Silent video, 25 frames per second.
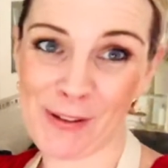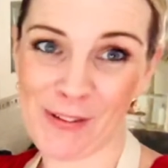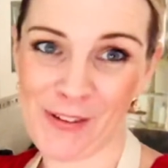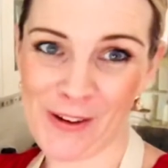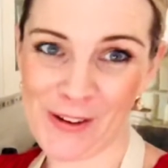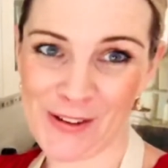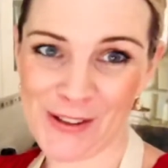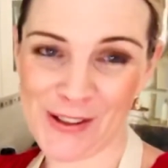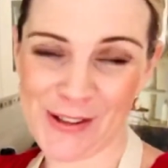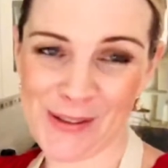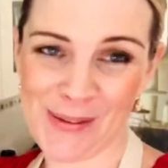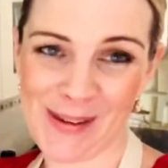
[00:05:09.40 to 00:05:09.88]

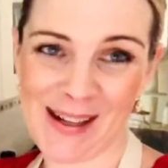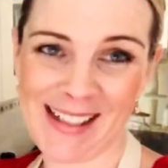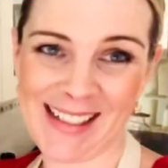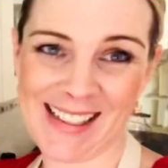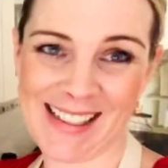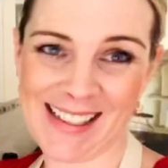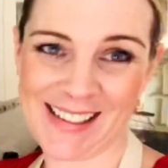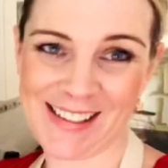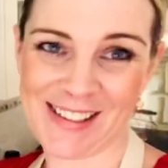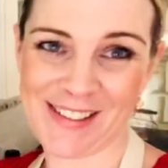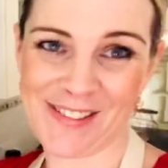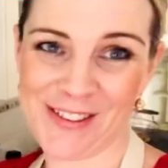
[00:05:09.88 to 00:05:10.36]
on to our
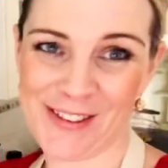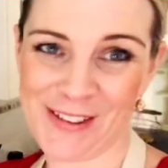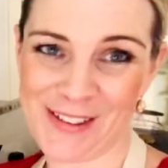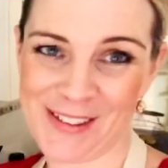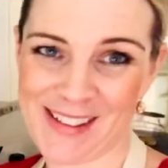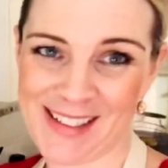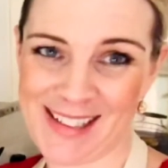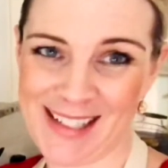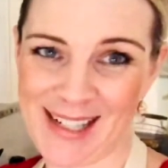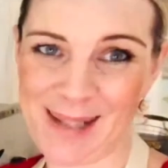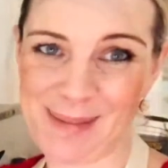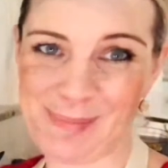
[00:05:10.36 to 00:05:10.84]
next few
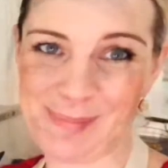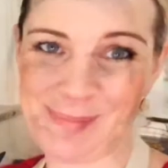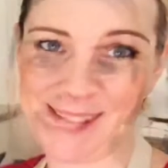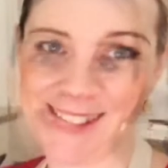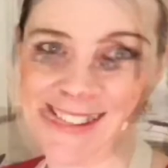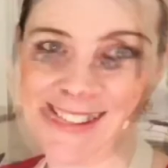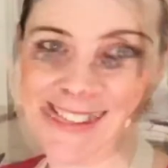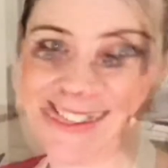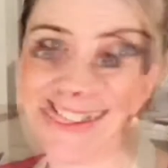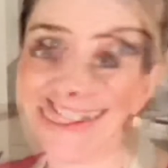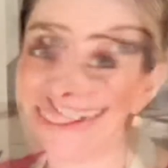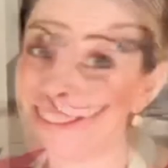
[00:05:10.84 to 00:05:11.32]
steps.
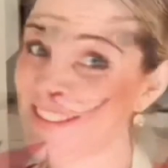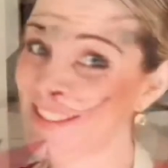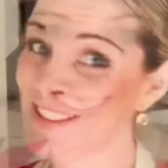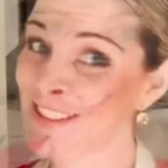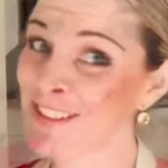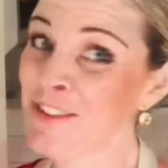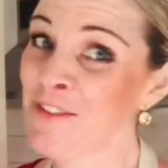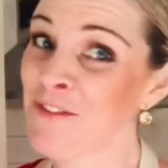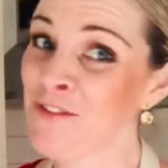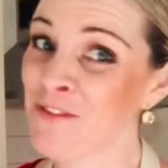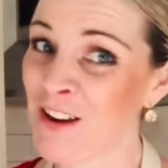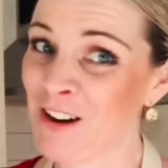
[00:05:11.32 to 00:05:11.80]
So this
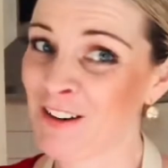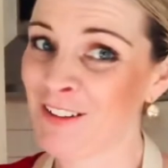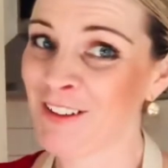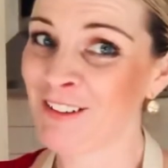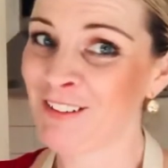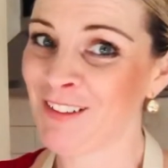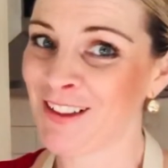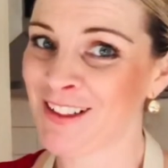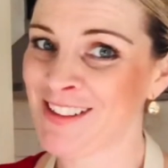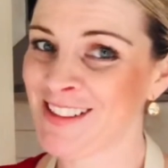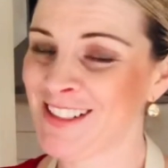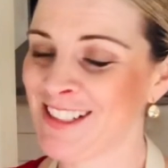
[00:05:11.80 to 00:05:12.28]
is very
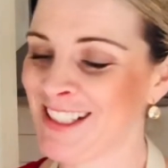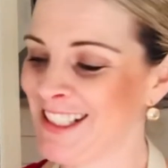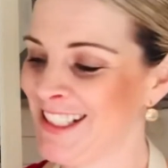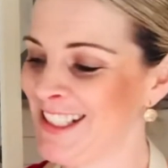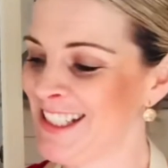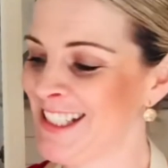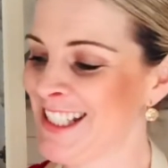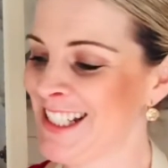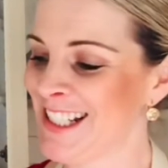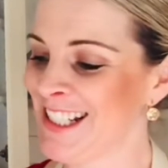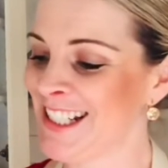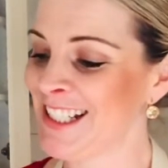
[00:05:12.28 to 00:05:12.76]
rustic
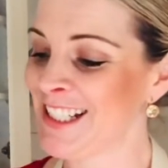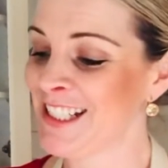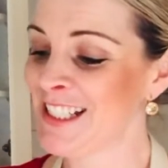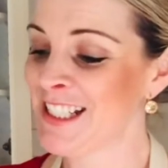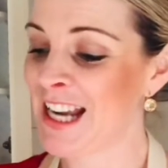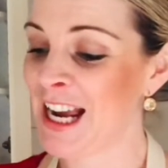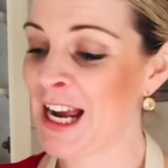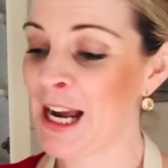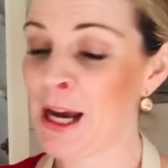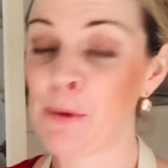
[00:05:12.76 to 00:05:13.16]
indeed.